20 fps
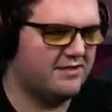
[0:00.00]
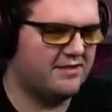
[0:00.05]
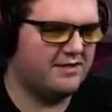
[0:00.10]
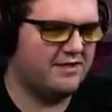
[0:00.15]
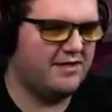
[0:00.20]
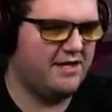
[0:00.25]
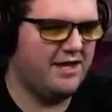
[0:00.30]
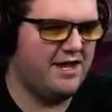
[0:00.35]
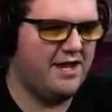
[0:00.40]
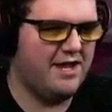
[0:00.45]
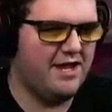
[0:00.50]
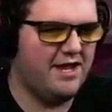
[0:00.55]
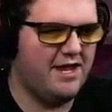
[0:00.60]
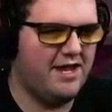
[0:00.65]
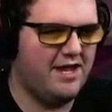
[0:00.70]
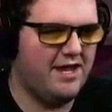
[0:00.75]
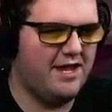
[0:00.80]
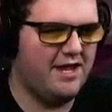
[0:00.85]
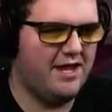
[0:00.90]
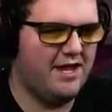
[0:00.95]

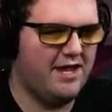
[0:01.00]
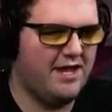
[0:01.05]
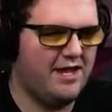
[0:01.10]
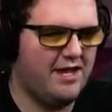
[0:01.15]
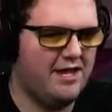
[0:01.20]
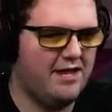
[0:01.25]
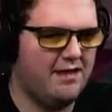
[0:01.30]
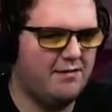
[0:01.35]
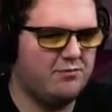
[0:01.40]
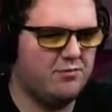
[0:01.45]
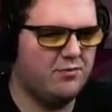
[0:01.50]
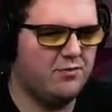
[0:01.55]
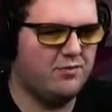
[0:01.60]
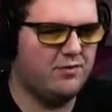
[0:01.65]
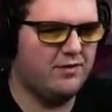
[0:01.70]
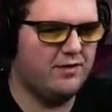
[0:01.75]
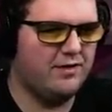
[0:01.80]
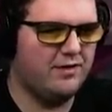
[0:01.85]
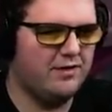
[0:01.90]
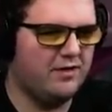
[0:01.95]
Yeah,
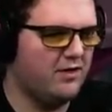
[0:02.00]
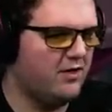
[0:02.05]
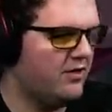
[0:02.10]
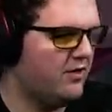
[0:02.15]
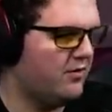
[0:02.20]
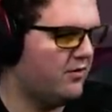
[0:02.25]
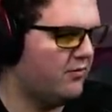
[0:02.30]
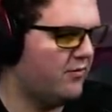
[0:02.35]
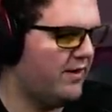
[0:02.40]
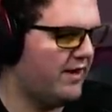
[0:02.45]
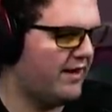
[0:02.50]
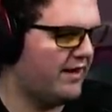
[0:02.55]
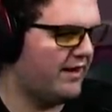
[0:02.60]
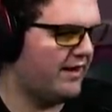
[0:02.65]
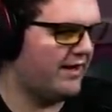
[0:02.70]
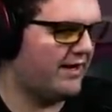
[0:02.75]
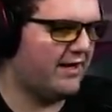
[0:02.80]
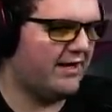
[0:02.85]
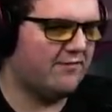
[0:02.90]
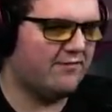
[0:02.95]
boy. Wait, I
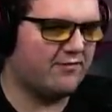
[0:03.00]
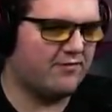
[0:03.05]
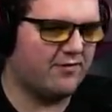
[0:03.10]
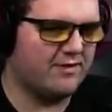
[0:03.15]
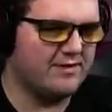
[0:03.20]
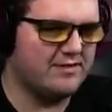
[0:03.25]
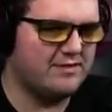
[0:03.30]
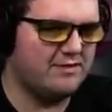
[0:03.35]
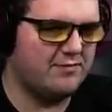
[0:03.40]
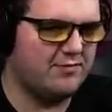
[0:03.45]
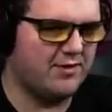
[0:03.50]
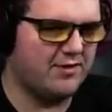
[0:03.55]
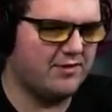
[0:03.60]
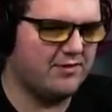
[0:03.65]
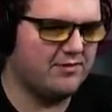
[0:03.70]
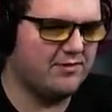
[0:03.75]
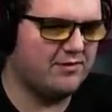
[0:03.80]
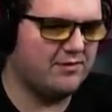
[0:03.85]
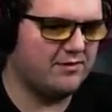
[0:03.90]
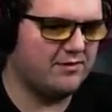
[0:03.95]
can have crazy beard?